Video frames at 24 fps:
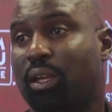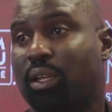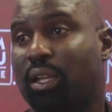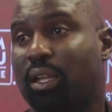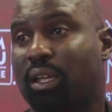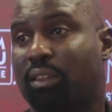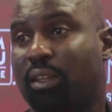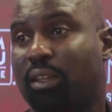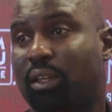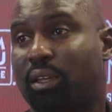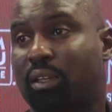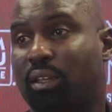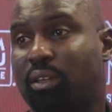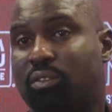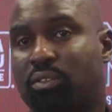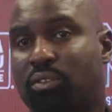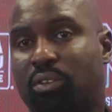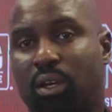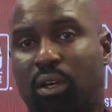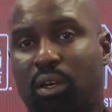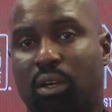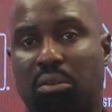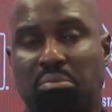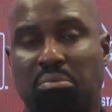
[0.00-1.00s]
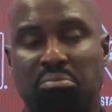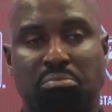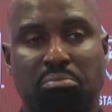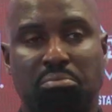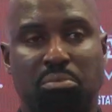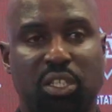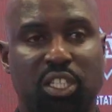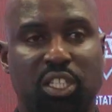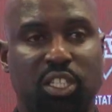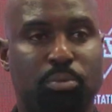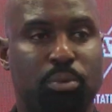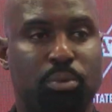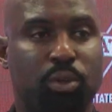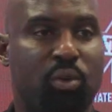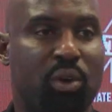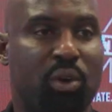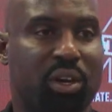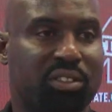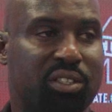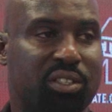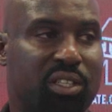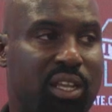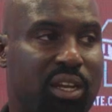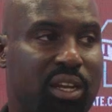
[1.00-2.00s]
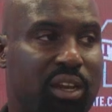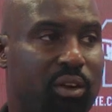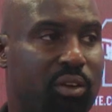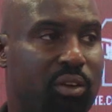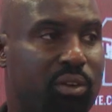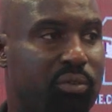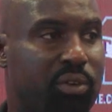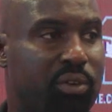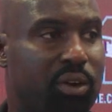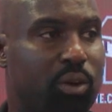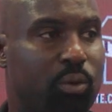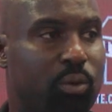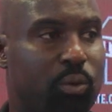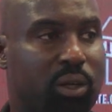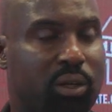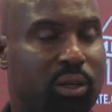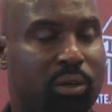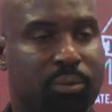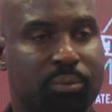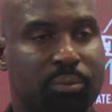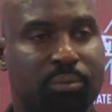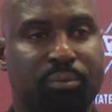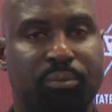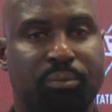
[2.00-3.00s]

And I think he's progressing that area very well.